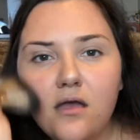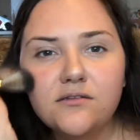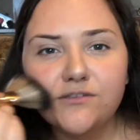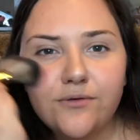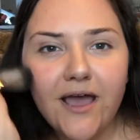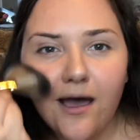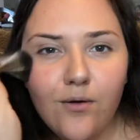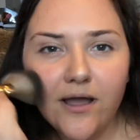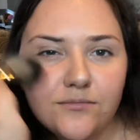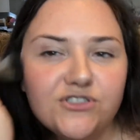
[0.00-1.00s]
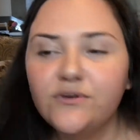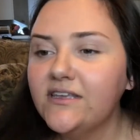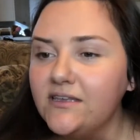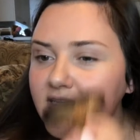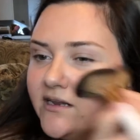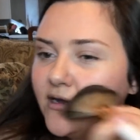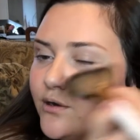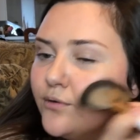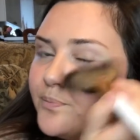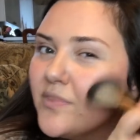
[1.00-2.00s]
So now I'm doing
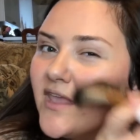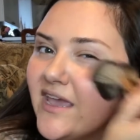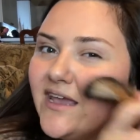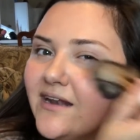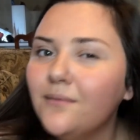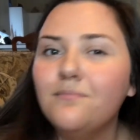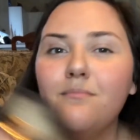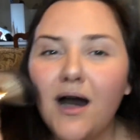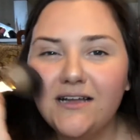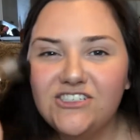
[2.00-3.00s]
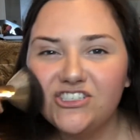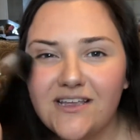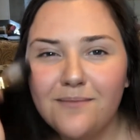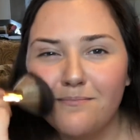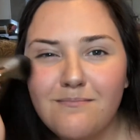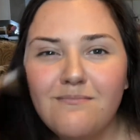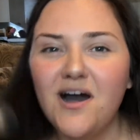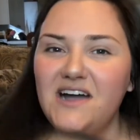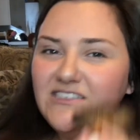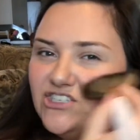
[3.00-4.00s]
keto in a much,
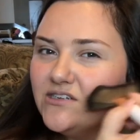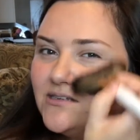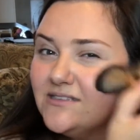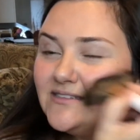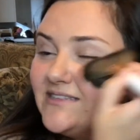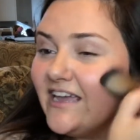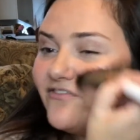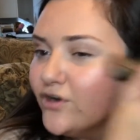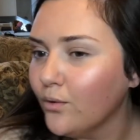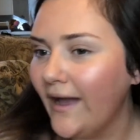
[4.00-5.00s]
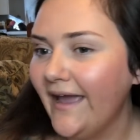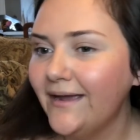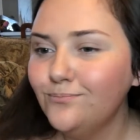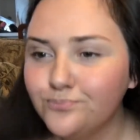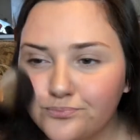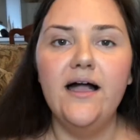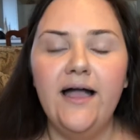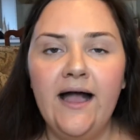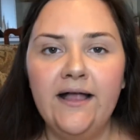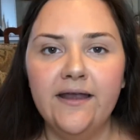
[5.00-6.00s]
much safer way.
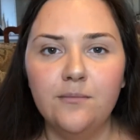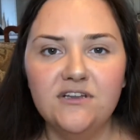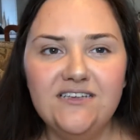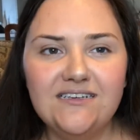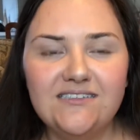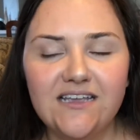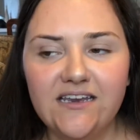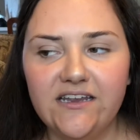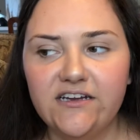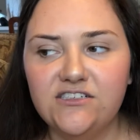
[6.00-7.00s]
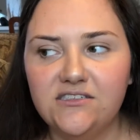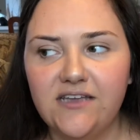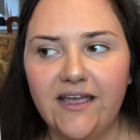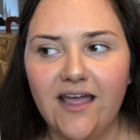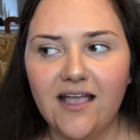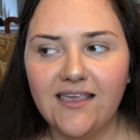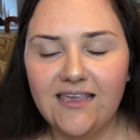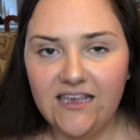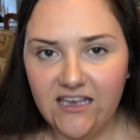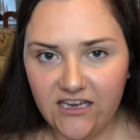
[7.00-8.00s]
And I'm gonna take a second here to say
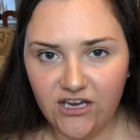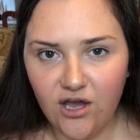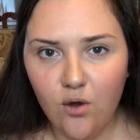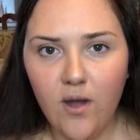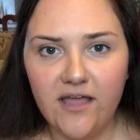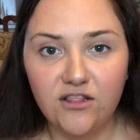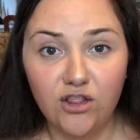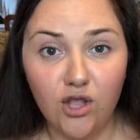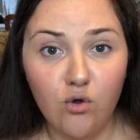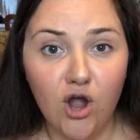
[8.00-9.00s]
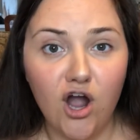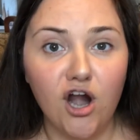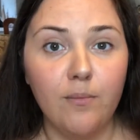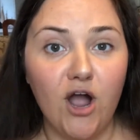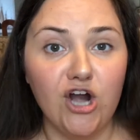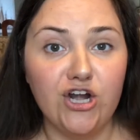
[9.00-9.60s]
keto and low carb are